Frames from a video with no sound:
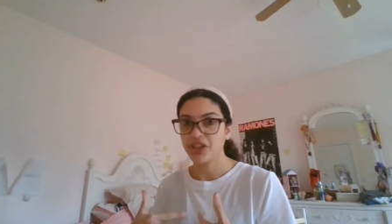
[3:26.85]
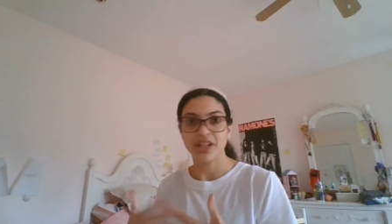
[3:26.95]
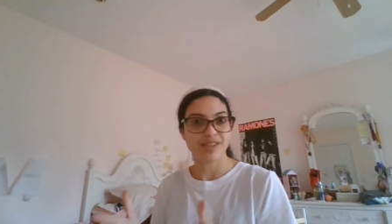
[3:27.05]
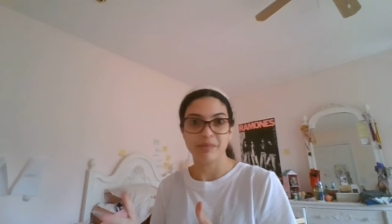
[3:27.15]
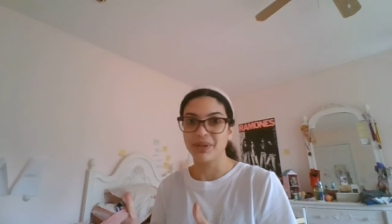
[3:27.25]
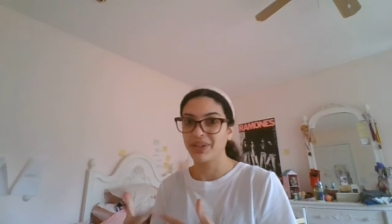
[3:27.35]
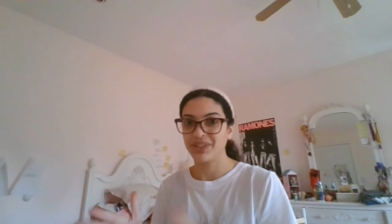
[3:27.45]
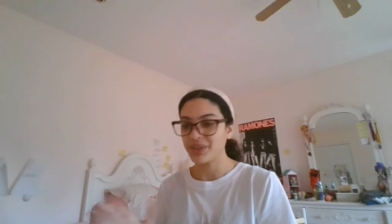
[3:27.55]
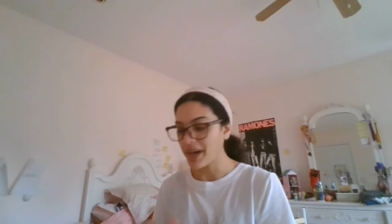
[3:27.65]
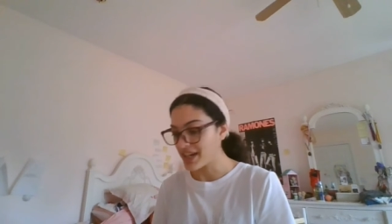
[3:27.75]

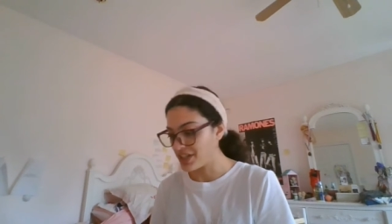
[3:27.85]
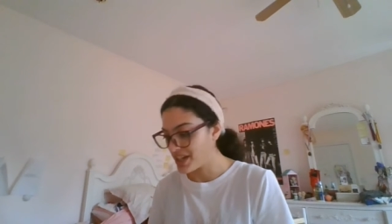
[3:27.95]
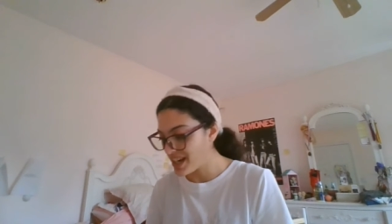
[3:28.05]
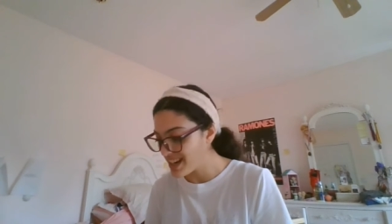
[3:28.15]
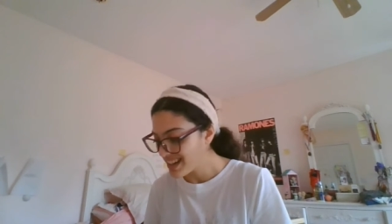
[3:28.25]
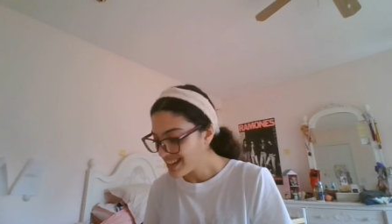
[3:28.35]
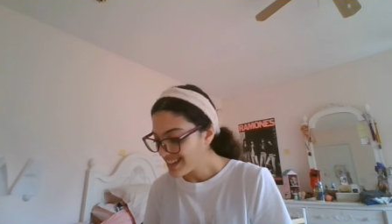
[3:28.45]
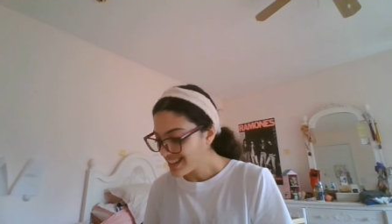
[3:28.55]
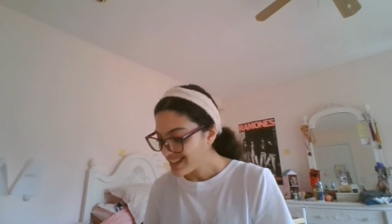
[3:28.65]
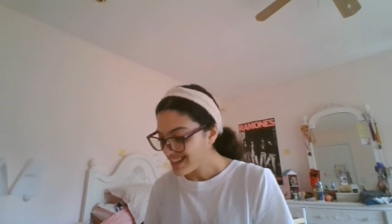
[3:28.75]
Shakespearean tragedy.
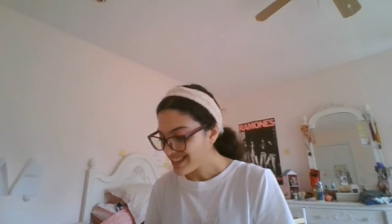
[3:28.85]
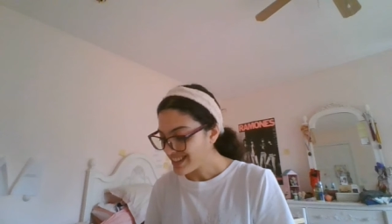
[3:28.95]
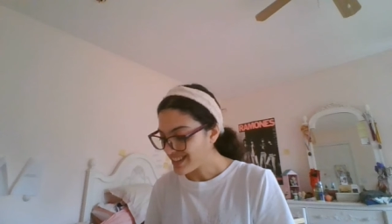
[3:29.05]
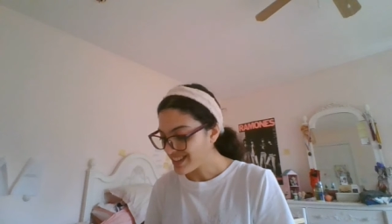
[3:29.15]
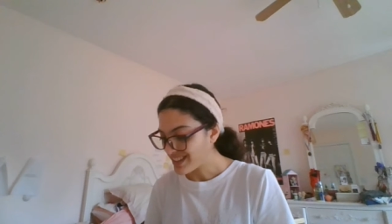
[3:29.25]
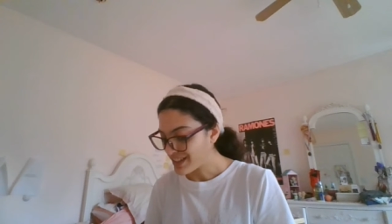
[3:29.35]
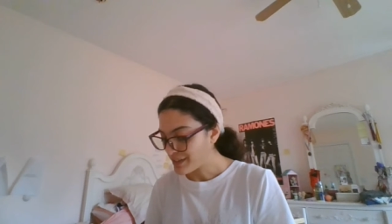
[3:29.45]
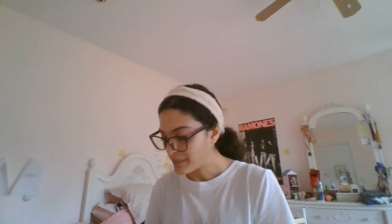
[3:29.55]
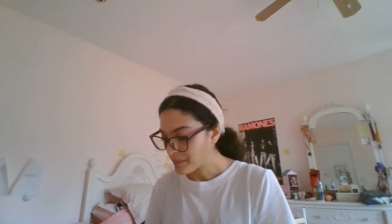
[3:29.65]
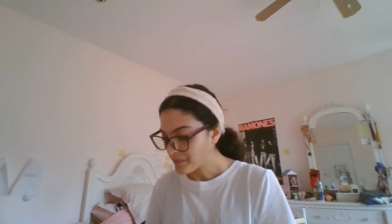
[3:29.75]

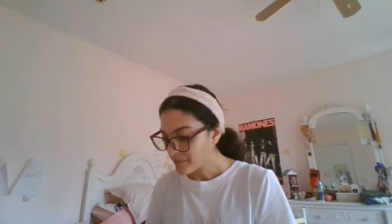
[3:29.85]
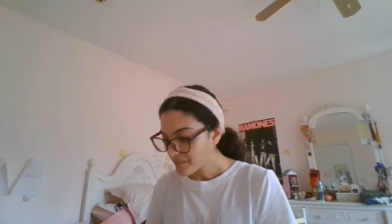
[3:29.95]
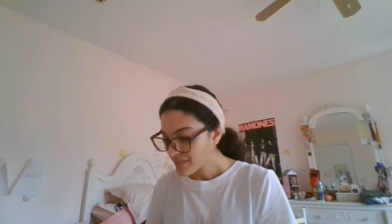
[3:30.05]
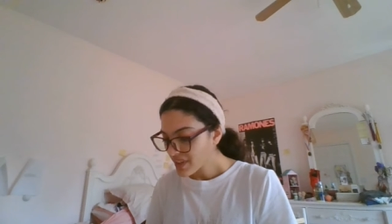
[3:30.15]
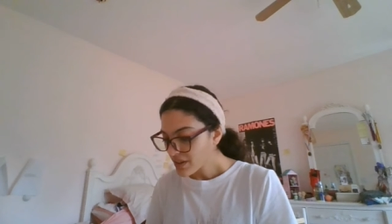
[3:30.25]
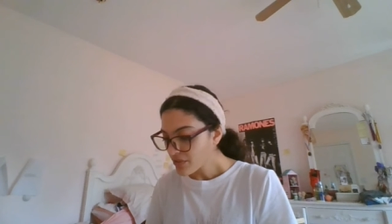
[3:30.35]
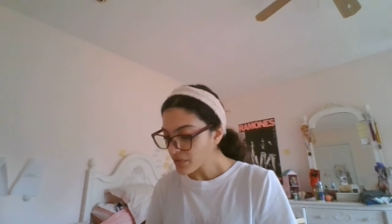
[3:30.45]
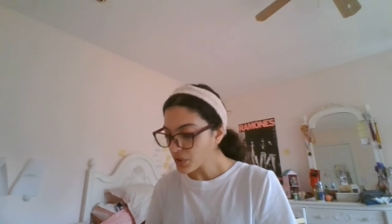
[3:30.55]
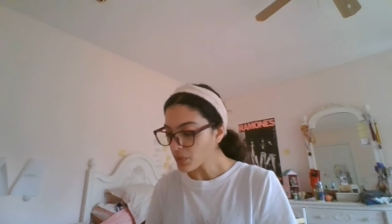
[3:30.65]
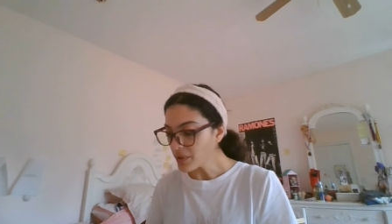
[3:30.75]
Uh,
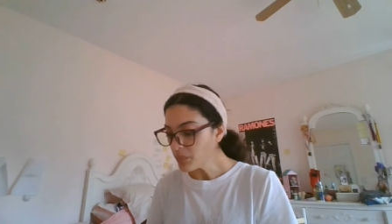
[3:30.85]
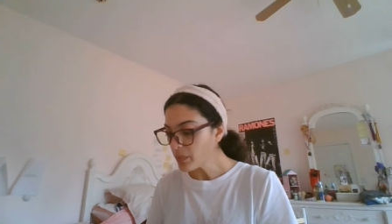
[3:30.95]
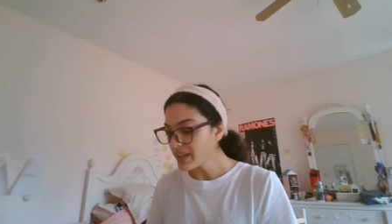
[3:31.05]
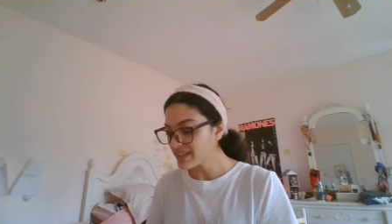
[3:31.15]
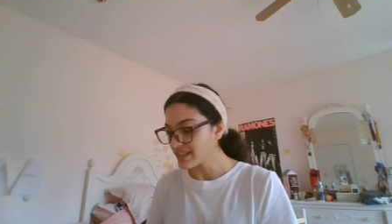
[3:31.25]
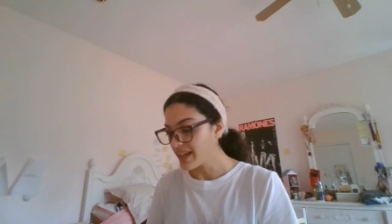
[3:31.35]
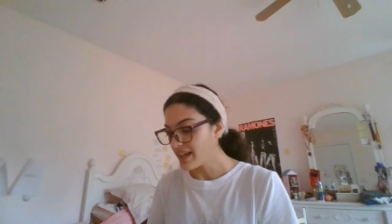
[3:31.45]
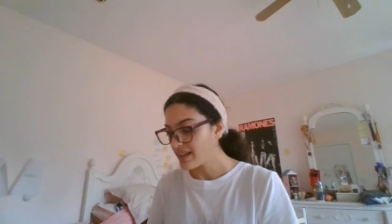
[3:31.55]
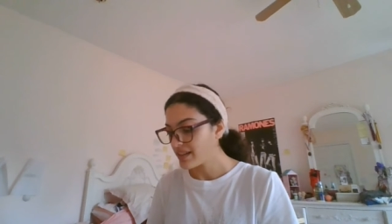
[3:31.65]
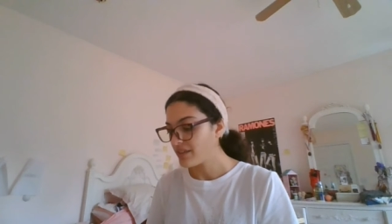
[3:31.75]
for the grim
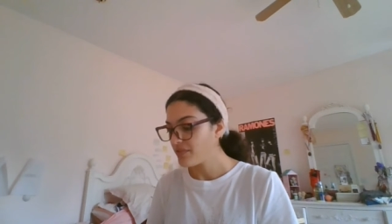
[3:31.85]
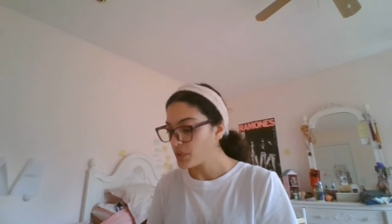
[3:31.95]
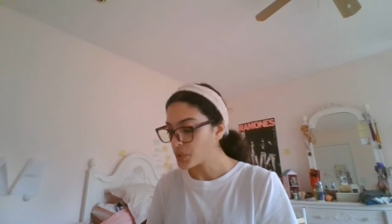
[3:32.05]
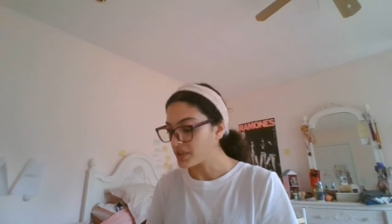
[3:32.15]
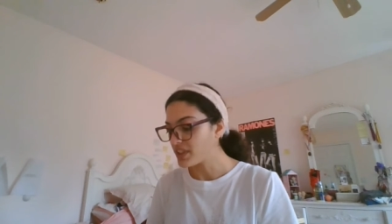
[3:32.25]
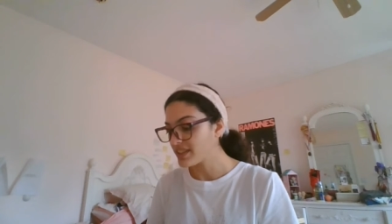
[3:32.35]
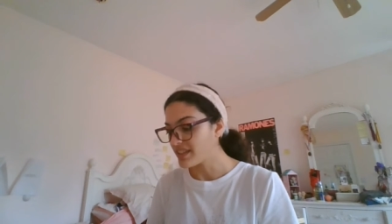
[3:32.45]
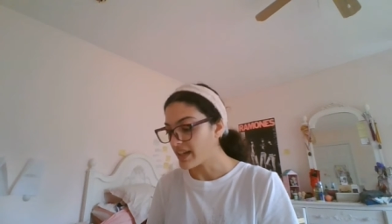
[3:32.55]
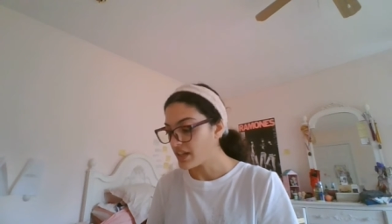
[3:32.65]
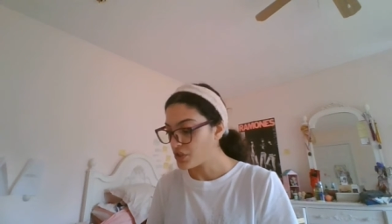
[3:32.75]
wasteland and futuristic
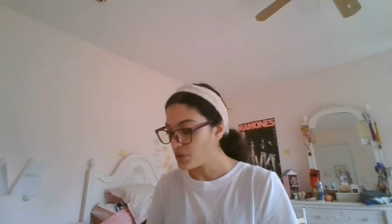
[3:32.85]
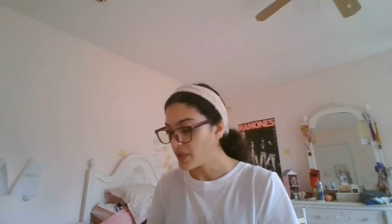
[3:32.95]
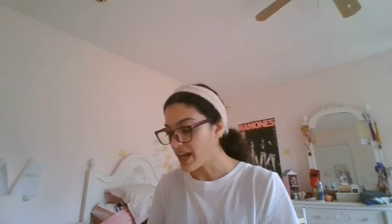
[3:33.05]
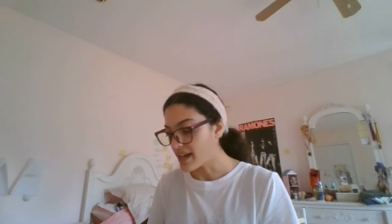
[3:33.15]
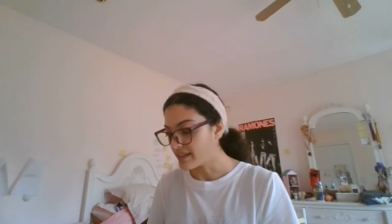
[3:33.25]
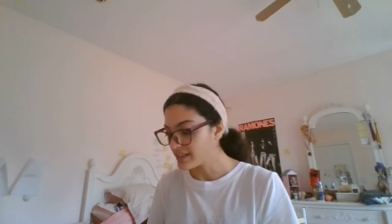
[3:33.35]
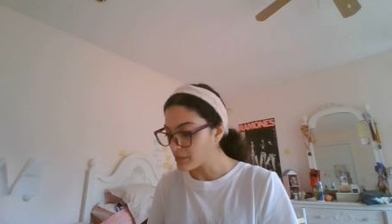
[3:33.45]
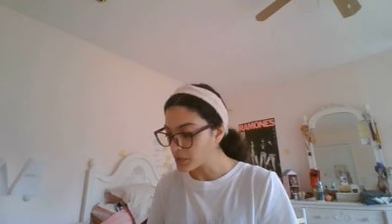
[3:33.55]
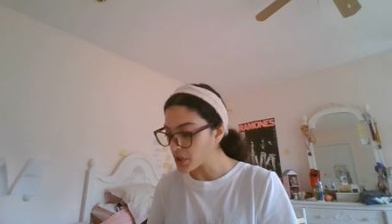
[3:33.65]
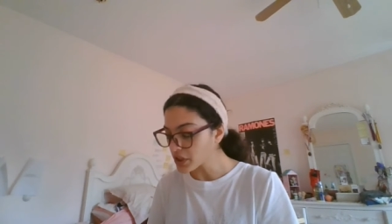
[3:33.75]
setting Dune has,
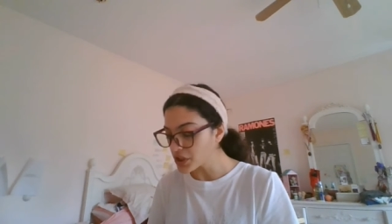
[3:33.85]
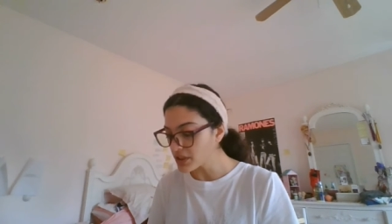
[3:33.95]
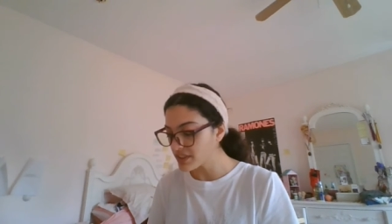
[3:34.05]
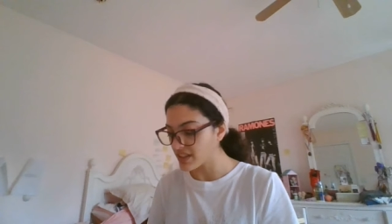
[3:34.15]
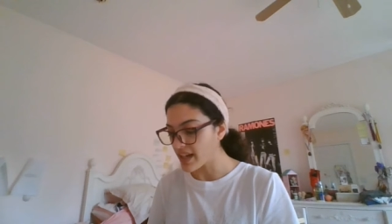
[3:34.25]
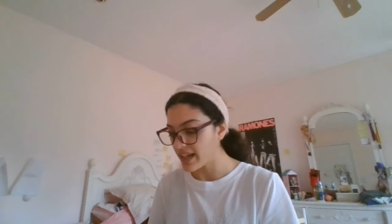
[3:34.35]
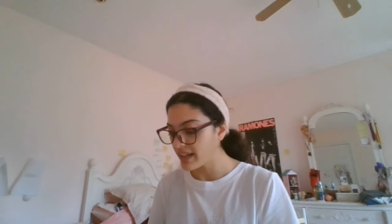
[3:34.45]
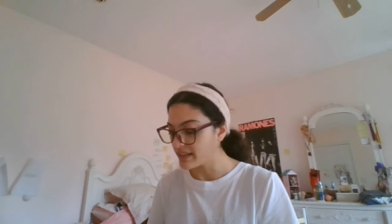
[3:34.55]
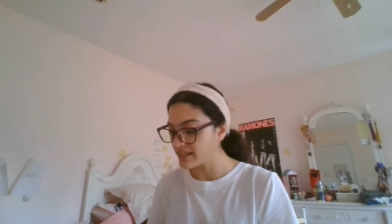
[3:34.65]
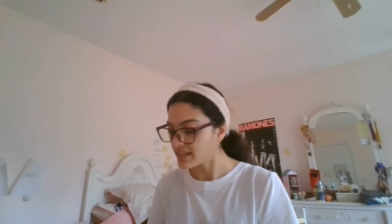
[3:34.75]
the production
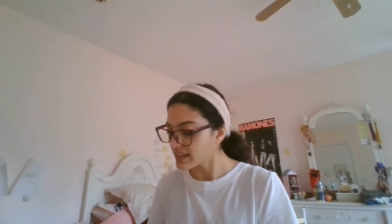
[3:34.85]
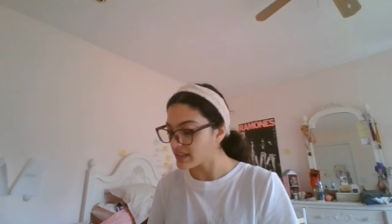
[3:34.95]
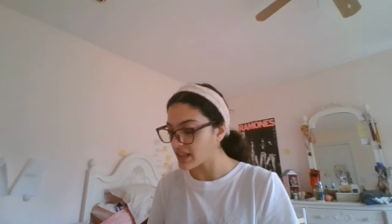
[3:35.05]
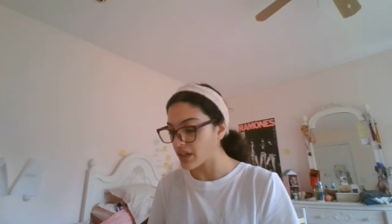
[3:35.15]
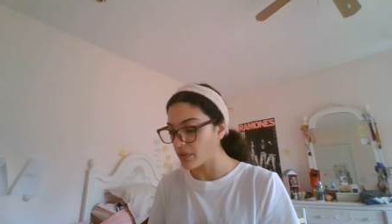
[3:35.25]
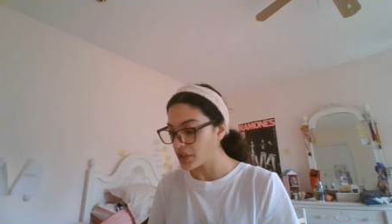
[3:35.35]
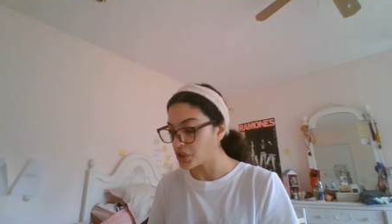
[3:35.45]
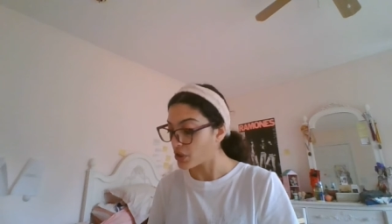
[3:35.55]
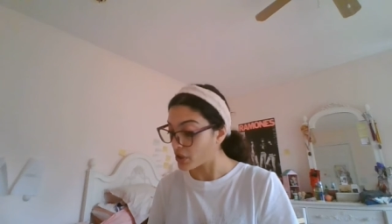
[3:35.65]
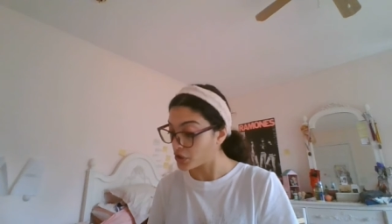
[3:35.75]
design and set
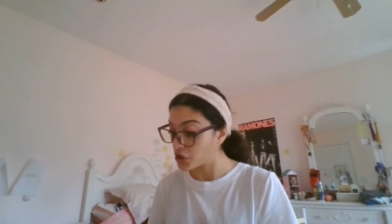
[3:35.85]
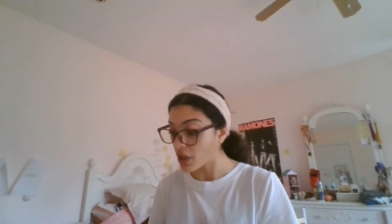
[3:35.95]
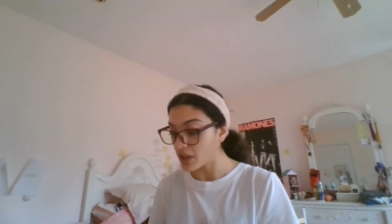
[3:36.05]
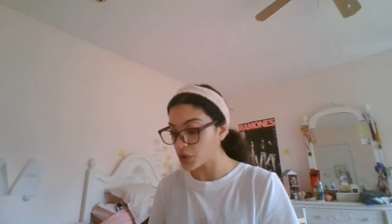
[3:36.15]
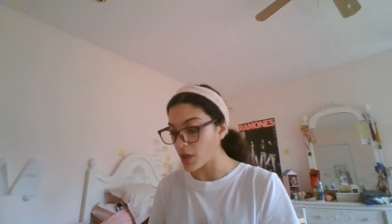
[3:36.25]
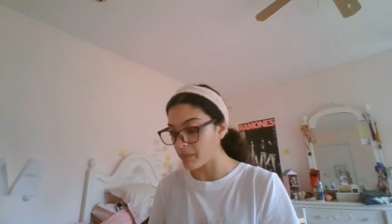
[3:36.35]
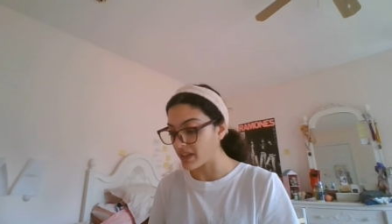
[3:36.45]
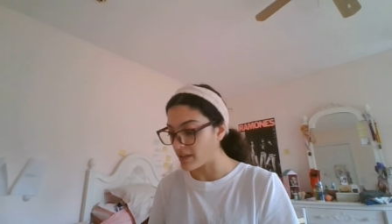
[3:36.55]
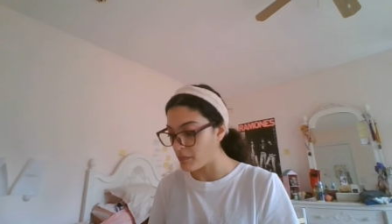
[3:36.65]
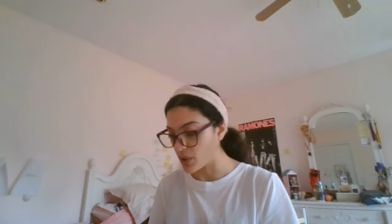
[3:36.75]
decoration are jaw
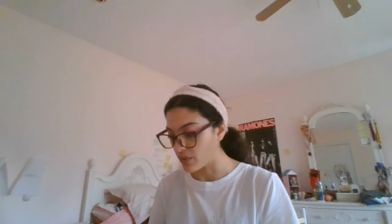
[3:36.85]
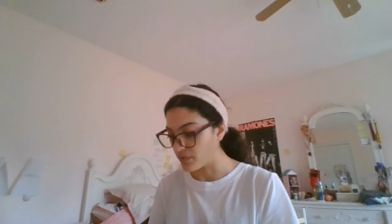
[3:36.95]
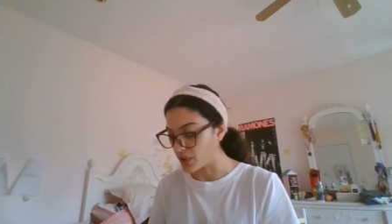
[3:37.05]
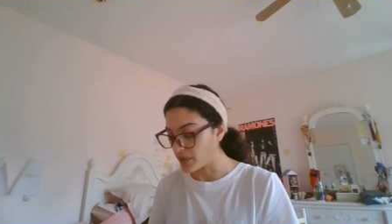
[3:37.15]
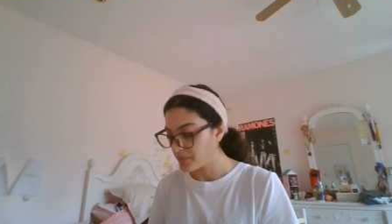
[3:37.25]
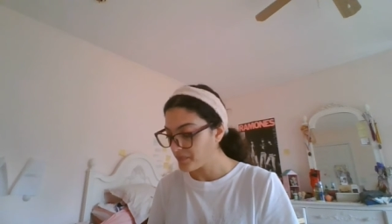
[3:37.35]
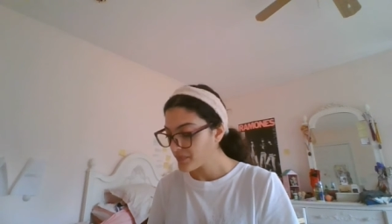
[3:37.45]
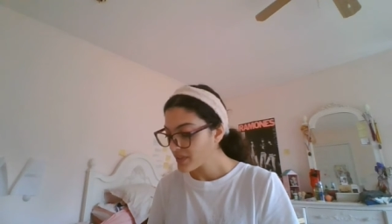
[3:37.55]
droppingly beautiful.